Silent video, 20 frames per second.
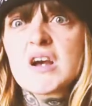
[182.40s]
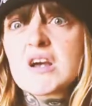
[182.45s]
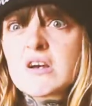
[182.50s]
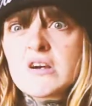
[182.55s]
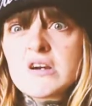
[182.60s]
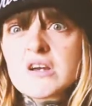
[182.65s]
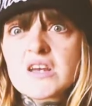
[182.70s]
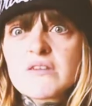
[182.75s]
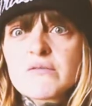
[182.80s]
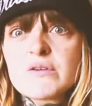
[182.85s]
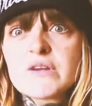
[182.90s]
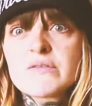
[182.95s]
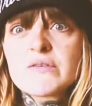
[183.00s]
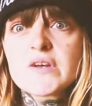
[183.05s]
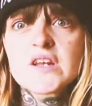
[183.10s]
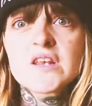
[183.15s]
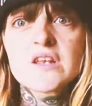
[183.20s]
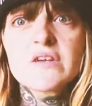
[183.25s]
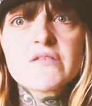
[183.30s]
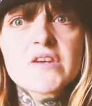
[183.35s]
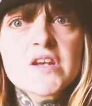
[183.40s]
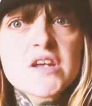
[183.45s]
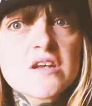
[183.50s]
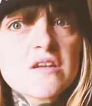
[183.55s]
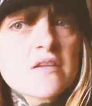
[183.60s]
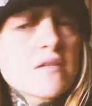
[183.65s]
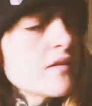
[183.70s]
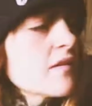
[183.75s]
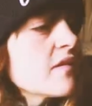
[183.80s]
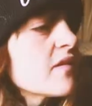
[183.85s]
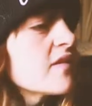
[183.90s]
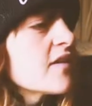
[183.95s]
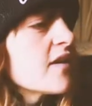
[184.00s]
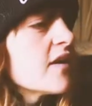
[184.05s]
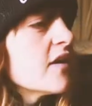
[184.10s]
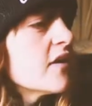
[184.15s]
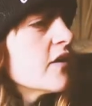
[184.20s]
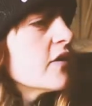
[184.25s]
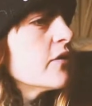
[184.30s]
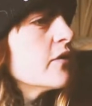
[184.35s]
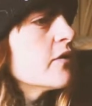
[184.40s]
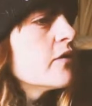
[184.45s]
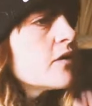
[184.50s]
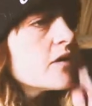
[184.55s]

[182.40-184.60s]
I can't get rid of any of it, so